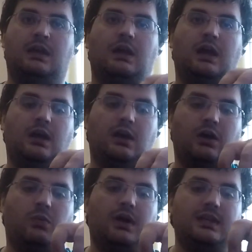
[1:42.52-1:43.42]

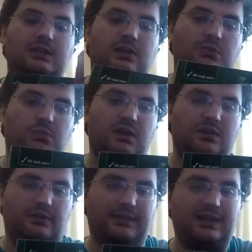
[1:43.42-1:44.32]
a way you can
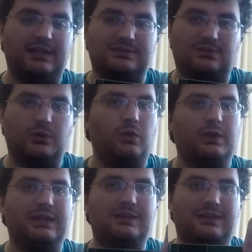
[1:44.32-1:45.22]
work on that is
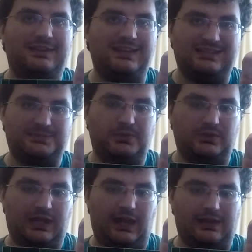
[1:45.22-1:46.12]
all in this
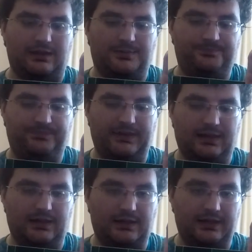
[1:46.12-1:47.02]
book here.
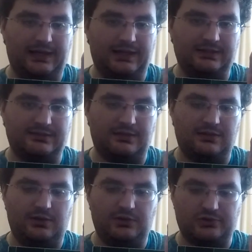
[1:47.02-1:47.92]
It is
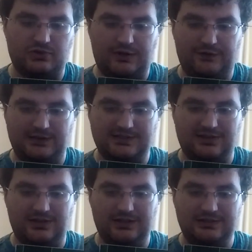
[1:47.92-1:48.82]
Know Your Traffic
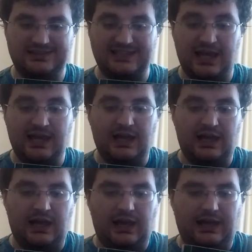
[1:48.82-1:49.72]
Signs.
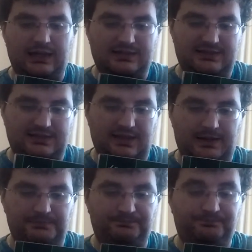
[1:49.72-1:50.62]
It's
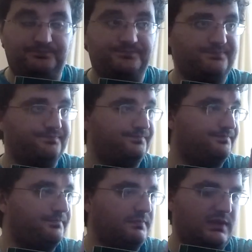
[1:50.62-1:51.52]

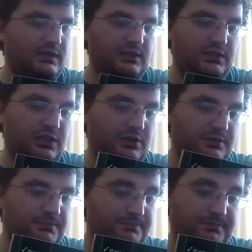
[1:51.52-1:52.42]
you
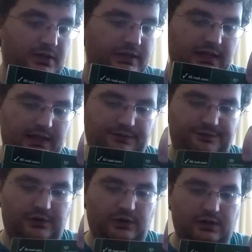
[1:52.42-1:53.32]
can buy it
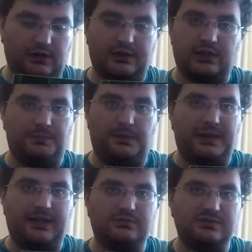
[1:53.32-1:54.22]
for a couple of
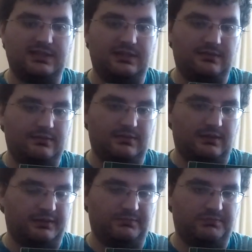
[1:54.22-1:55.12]
pounds in
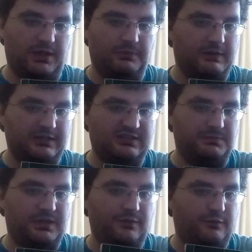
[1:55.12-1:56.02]
like WH
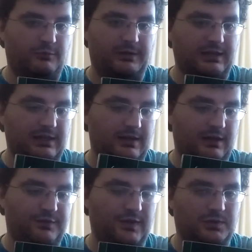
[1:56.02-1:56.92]
Smith or any
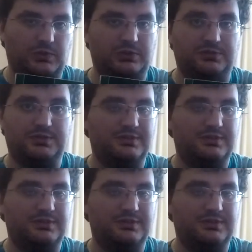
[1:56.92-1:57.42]
other good